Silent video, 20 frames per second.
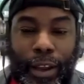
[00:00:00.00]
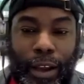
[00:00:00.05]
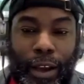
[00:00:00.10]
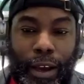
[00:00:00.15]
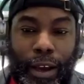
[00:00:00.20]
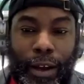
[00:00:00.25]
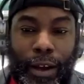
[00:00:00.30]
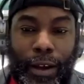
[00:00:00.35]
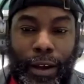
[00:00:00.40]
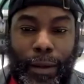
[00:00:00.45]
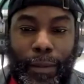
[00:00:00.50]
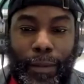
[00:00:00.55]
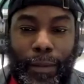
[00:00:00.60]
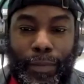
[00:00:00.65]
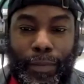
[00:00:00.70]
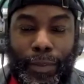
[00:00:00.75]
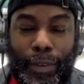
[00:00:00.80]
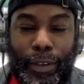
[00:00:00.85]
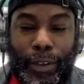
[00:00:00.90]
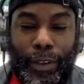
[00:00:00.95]

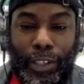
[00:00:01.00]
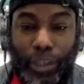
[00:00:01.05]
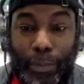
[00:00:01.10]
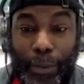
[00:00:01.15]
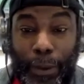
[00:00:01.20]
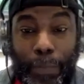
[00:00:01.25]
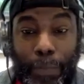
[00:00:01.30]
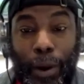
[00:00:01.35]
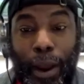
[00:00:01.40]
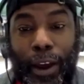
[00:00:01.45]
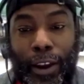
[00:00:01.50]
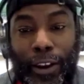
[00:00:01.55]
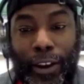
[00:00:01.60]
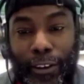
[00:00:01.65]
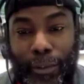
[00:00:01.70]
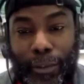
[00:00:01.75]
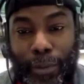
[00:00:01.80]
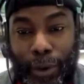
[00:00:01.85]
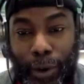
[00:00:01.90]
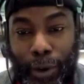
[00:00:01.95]
um, should be proud
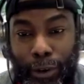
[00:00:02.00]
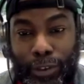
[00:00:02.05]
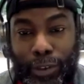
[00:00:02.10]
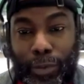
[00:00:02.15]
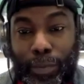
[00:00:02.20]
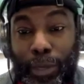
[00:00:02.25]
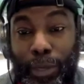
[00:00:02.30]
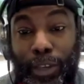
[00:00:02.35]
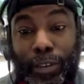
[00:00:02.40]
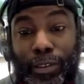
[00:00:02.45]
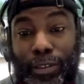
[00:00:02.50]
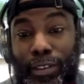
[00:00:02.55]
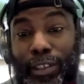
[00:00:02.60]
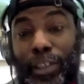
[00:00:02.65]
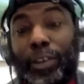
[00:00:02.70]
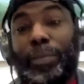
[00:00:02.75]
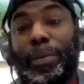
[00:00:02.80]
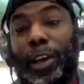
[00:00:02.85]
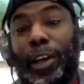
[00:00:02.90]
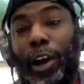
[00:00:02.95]
of, but also be
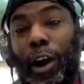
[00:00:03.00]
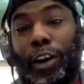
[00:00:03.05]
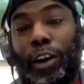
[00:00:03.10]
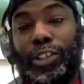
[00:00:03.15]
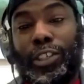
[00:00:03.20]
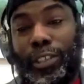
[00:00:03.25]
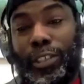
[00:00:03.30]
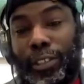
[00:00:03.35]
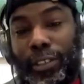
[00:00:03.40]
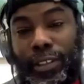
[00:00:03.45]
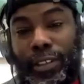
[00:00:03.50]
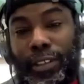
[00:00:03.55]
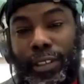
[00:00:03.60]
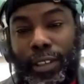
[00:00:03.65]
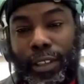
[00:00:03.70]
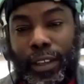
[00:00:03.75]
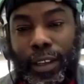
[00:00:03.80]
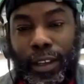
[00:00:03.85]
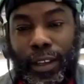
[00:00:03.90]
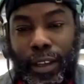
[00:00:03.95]
still be cautious.
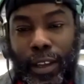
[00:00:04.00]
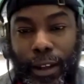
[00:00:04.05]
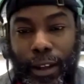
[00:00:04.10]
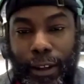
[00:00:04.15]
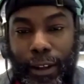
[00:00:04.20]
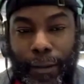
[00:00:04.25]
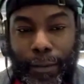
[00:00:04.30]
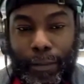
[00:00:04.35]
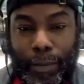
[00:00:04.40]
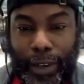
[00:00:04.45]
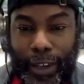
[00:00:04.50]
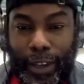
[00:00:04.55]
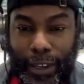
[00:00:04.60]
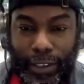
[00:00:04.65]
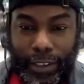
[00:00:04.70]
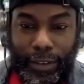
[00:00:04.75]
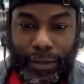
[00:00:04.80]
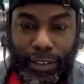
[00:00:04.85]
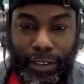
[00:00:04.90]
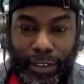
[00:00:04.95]
Um,
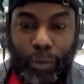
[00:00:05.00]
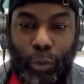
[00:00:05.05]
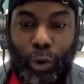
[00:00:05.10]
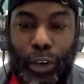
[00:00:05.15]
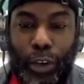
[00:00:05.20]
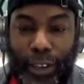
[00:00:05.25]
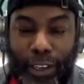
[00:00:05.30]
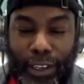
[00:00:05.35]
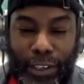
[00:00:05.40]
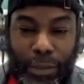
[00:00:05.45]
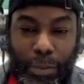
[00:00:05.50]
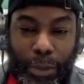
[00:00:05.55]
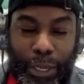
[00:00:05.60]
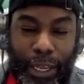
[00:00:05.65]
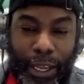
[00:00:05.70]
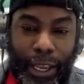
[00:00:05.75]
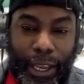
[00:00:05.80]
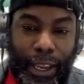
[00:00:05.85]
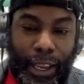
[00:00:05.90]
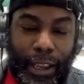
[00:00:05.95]
because if someone is
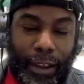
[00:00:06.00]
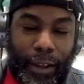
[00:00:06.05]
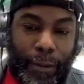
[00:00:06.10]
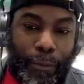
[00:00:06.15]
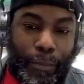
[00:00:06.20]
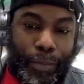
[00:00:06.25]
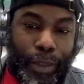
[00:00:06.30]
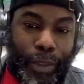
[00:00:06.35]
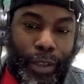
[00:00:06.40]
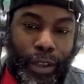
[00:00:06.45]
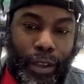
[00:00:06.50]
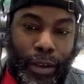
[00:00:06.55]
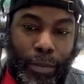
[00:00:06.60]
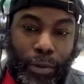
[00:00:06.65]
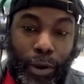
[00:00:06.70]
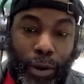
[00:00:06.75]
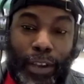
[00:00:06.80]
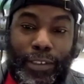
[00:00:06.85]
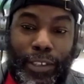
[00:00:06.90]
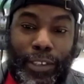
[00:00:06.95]
being
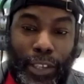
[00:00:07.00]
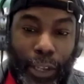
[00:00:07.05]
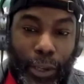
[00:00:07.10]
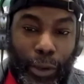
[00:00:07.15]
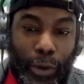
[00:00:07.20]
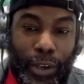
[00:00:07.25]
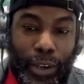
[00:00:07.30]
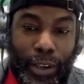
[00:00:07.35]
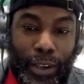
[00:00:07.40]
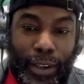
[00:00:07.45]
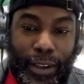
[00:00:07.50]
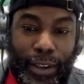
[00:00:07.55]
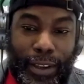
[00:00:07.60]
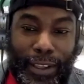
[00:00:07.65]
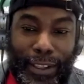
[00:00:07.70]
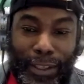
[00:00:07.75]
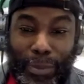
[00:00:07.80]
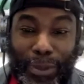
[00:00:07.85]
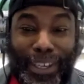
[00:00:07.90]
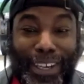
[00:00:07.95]
prosecuted,
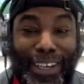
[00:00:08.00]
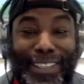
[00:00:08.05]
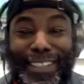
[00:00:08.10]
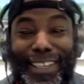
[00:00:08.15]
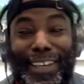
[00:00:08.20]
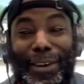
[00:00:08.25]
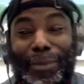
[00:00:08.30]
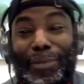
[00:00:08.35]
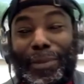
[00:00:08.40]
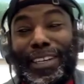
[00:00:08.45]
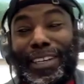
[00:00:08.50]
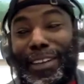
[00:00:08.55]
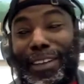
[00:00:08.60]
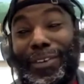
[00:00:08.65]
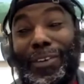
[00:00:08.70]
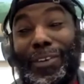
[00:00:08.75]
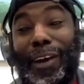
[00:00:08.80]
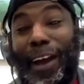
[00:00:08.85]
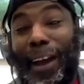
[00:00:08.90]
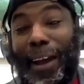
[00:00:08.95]
it's because they committed a
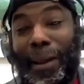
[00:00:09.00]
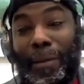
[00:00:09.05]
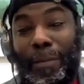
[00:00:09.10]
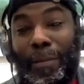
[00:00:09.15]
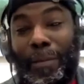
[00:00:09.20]
crime.